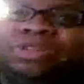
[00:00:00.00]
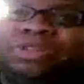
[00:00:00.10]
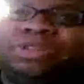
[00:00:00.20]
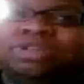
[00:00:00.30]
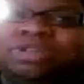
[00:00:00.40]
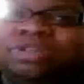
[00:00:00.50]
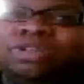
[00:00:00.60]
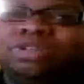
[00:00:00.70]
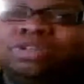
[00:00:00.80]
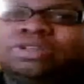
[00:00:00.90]

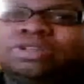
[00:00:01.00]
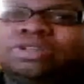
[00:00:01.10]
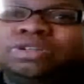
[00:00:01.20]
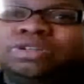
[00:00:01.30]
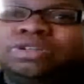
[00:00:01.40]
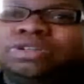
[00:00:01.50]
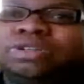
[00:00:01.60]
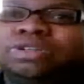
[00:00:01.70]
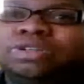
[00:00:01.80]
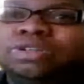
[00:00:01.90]

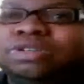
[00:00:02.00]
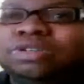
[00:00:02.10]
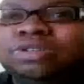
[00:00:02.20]
[no speech]